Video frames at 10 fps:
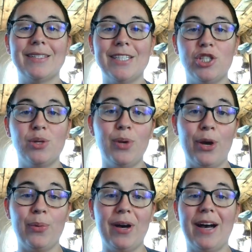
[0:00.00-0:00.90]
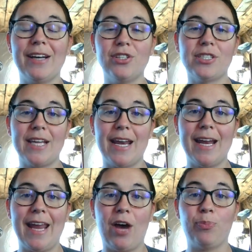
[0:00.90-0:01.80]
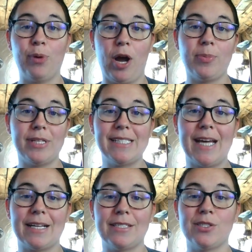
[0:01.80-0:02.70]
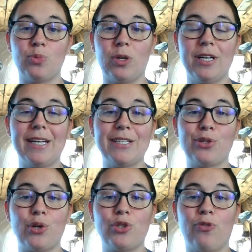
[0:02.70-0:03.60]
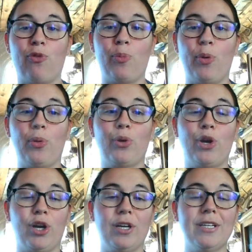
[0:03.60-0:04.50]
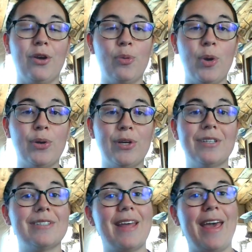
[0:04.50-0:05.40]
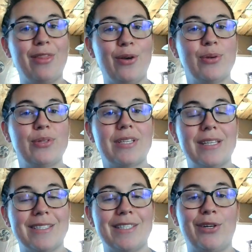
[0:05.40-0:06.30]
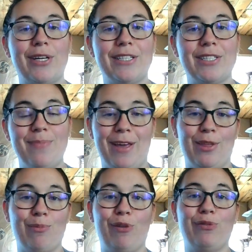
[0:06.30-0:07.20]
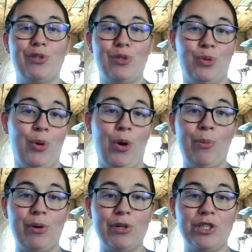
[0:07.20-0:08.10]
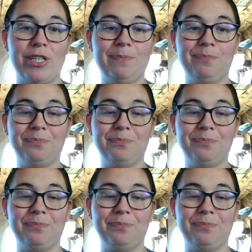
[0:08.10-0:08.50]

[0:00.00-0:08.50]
Did you know understanding how property taxes work is crucial for both current homeowners and those considering to make the move to homeownership?